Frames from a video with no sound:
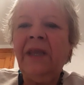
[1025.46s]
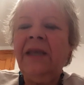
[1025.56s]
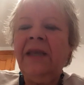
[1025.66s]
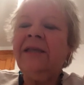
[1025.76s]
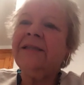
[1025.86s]

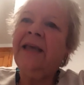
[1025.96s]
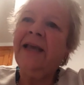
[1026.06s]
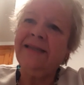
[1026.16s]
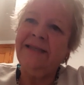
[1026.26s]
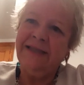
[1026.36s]
is
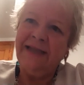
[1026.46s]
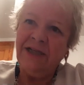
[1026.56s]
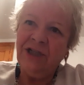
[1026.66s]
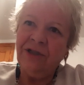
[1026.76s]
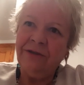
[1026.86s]

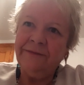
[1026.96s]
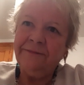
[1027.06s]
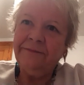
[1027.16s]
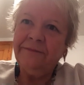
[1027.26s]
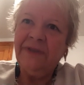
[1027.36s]
existential
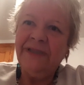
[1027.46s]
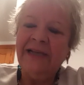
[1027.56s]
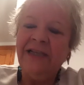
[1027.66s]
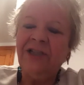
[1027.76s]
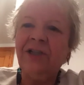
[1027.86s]

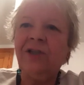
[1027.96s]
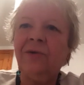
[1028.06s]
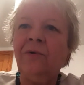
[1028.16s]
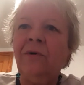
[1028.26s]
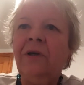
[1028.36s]
intelligence,
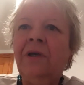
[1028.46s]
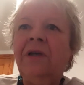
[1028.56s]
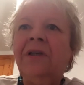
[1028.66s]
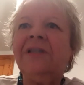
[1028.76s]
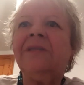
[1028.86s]
or
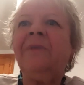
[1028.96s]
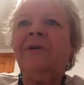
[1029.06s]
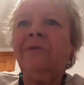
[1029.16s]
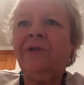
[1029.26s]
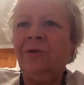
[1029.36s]

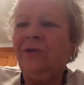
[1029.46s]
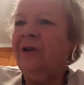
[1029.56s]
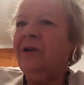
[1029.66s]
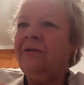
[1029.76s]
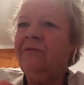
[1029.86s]
spiritual,
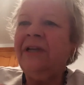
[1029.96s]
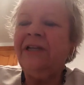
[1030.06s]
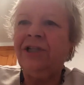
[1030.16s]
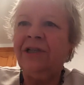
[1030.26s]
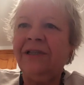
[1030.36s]
not
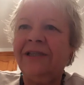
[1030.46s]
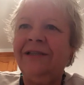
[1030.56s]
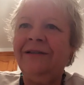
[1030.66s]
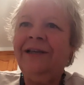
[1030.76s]
religious.